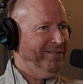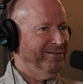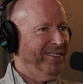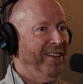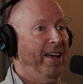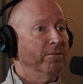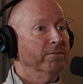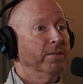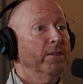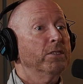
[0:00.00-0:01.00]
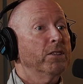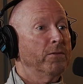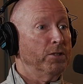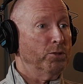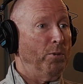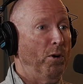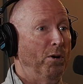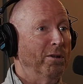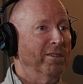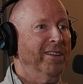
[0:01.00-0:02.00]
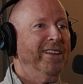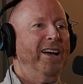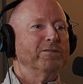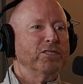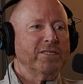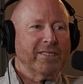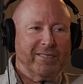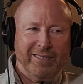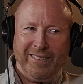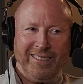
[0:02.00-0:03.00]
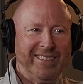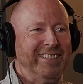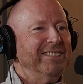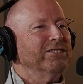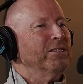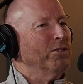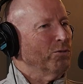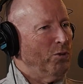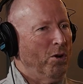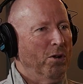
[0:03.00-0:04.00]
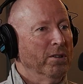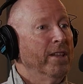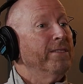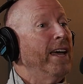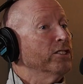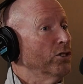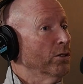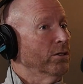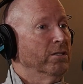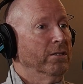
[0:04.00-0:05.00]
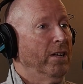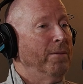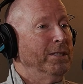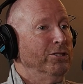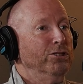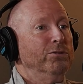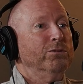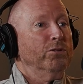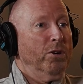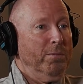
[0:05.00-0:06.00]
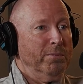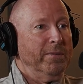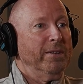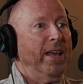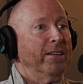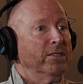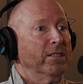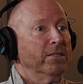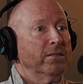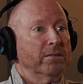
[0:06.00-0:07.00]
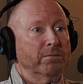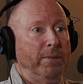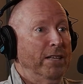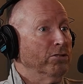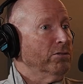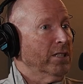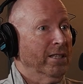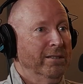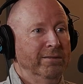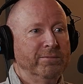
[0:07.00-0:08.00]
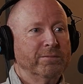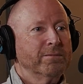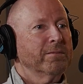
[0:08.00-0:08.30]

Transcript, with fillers: yeah. of living in the fishbowl, of just the, it's a little different role. That's yeah. your, I mean, you grew up as a pastor's kid. Yep.